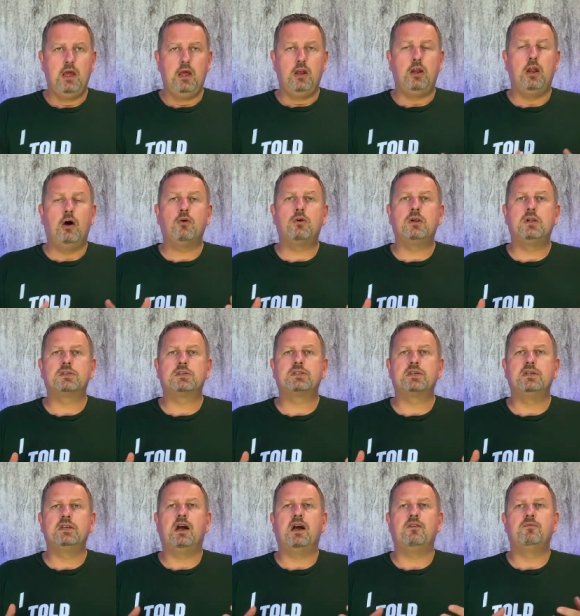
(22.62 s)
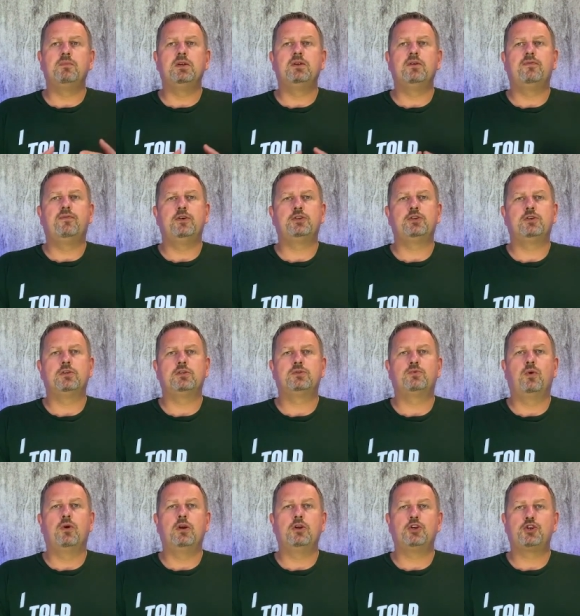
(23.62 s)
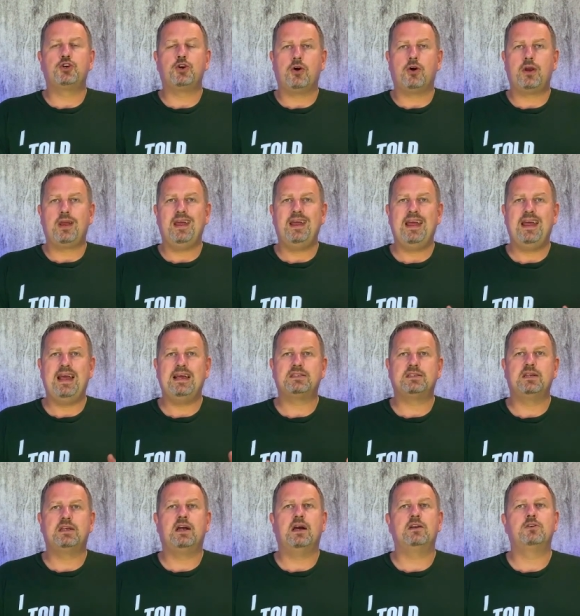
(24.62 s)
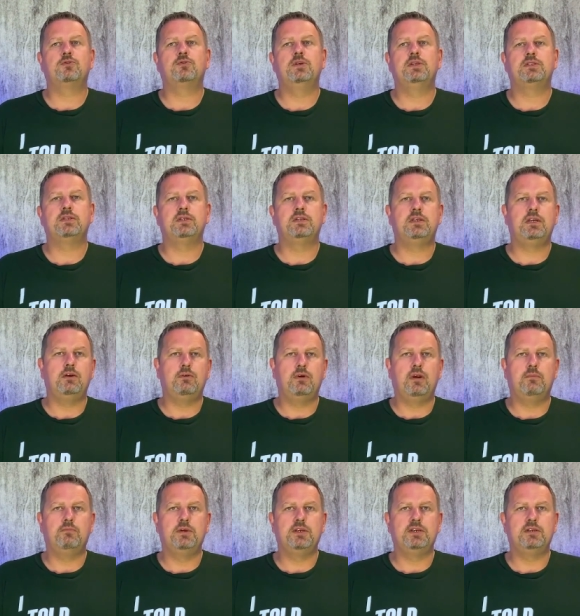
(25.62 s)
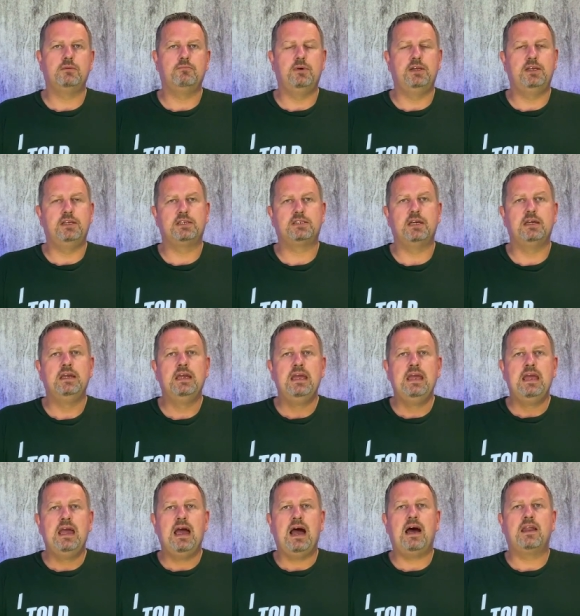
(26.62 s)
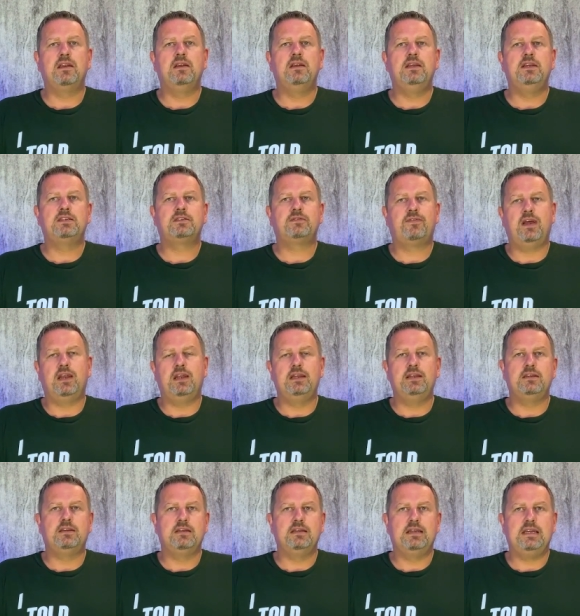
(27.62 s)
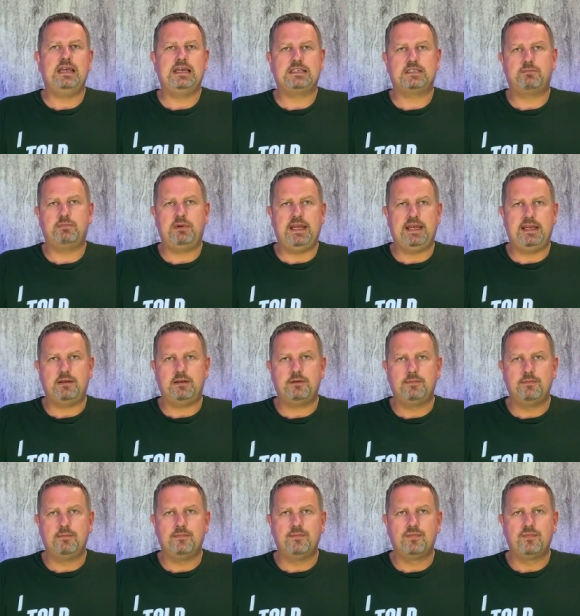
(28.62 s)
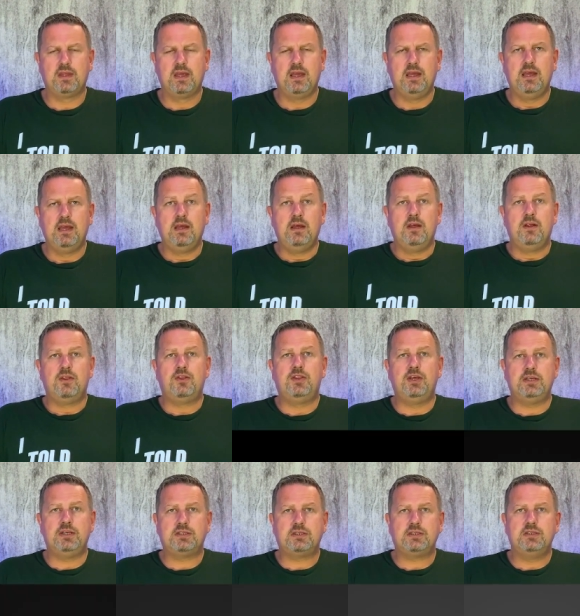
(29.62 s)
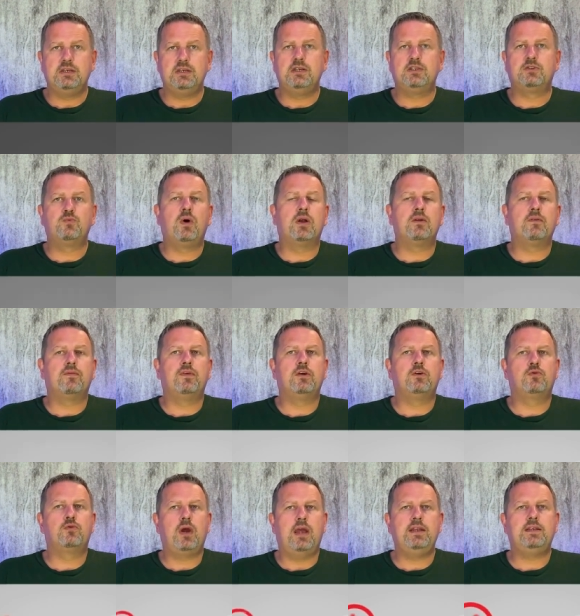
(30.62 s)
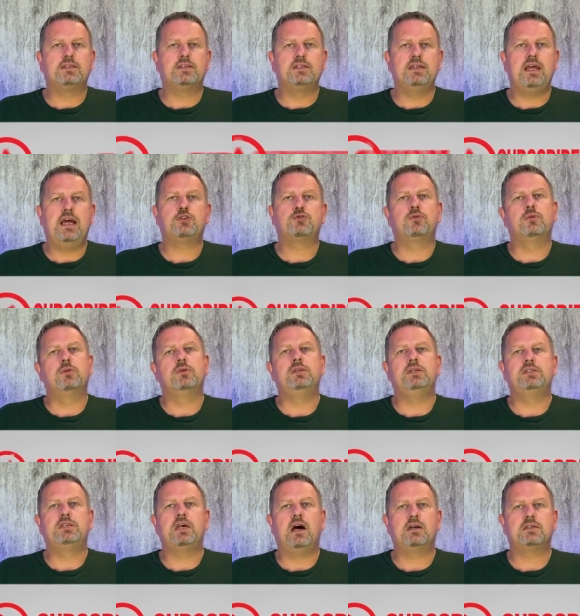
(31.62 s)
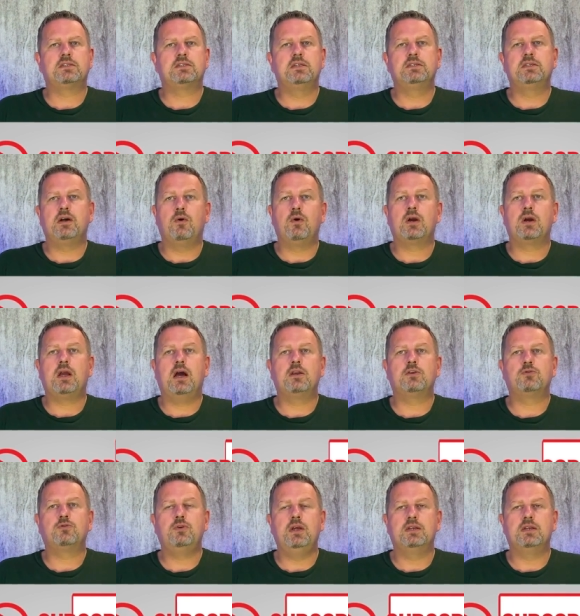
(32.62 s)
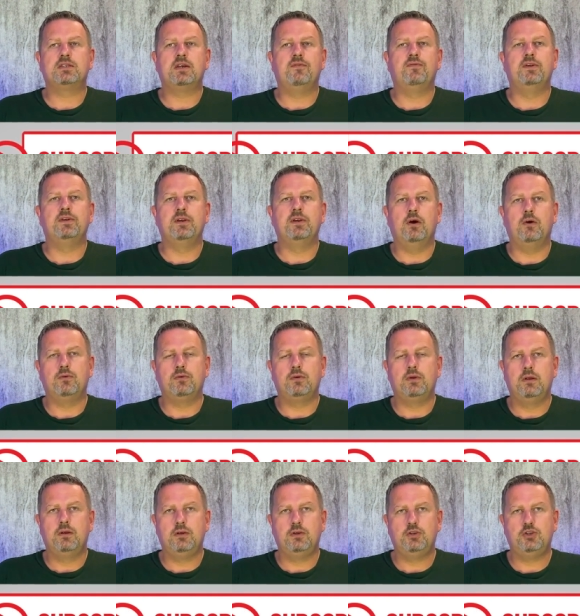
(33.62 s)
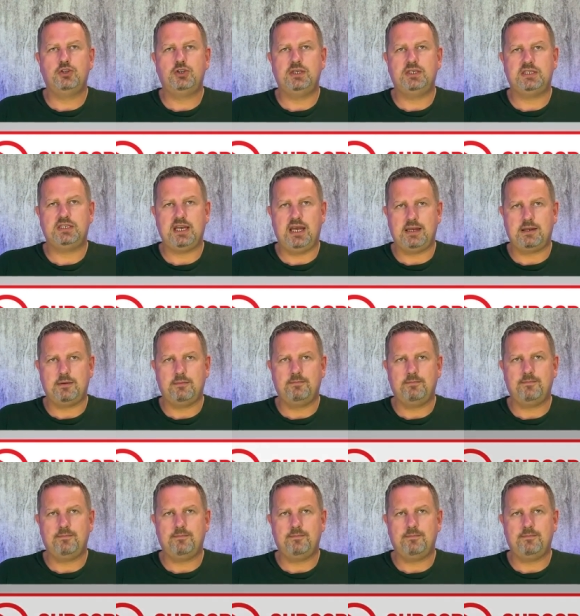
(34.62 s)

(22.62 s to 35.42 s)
Locals and government officials were in shock, as the country's Interior Minister Annelies Verlinden explained. "This is one of the greatest natural disasters our country has ever known," she said.